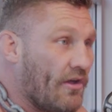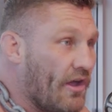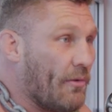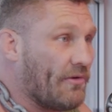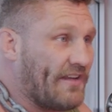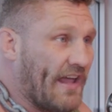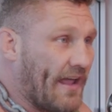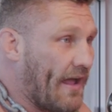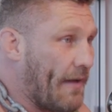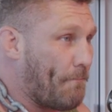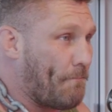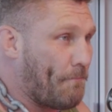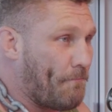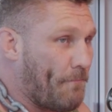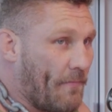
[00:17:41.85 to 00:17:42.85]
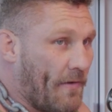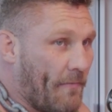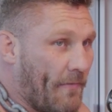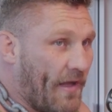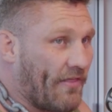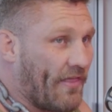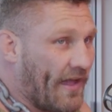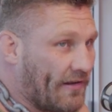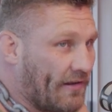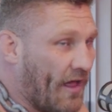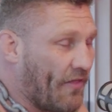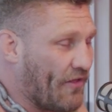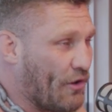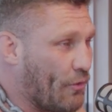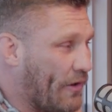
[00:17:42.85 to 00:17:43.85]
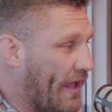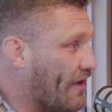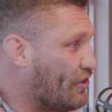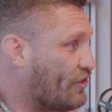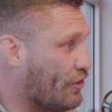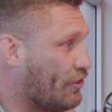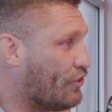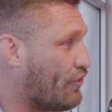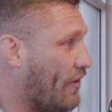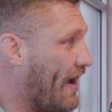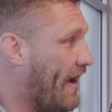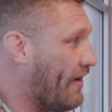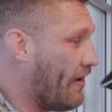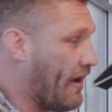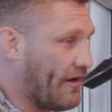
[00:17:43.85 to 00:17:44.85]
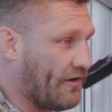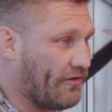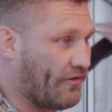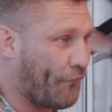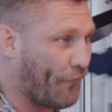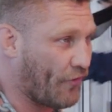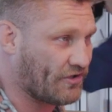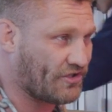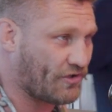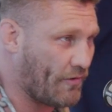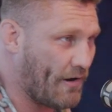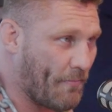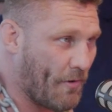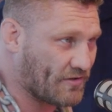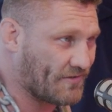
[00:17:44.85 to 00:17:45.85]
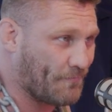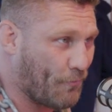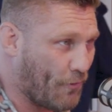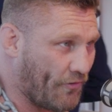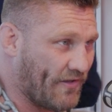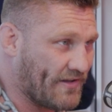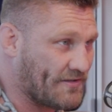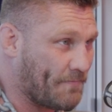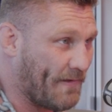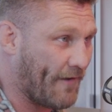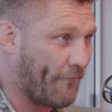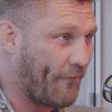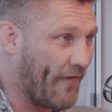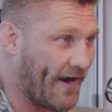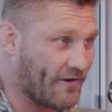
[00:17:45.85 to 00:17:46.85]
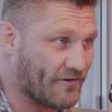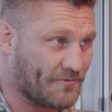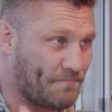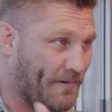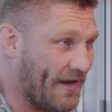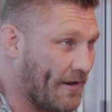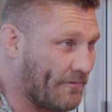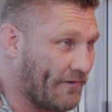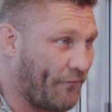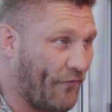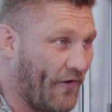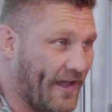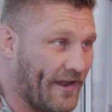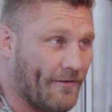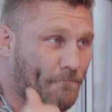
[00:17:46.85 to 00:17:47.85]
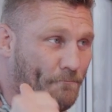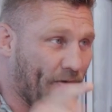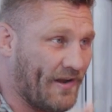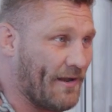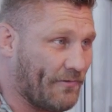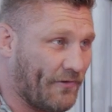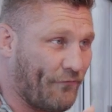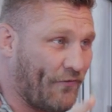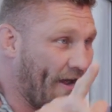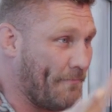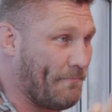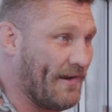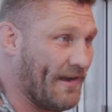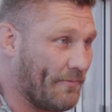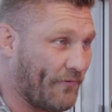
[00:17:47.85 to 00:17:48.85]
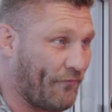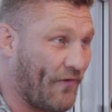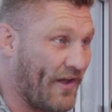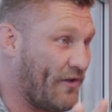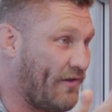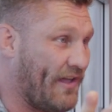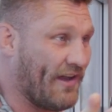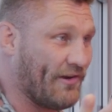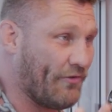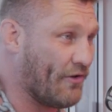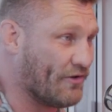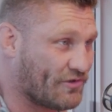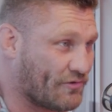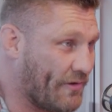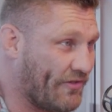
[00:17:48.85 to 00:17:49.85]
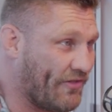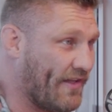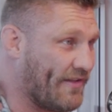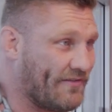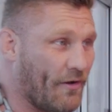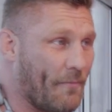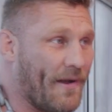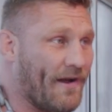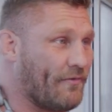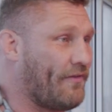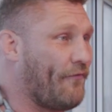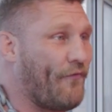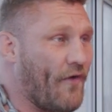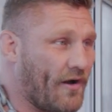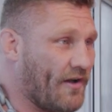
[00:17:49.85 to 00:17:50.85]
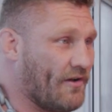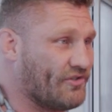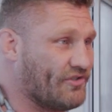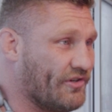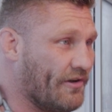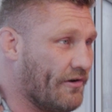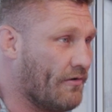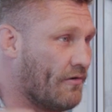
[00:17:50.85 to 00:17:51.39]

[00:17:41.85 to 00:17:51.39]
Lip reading: it would take and like nothing you shouldn't train. Like the first three most important things of being a fighter is being able to fight, being able to fight, being able to fight. You can't do those three things, no matter what the fuck else you do.